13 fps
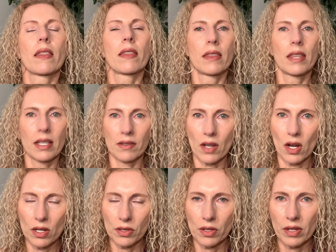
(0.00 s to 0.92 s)
this
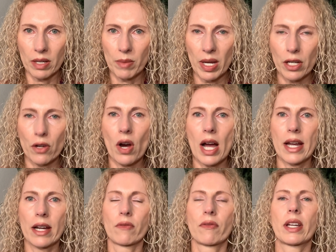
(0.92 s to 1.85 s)
also can make you higher
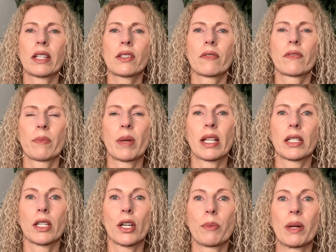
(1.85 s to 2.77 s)
risk for
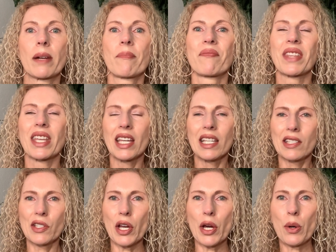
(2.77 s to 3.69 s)
melanoma.
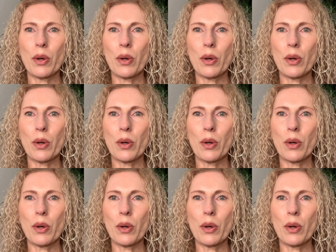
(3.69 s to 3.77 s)
So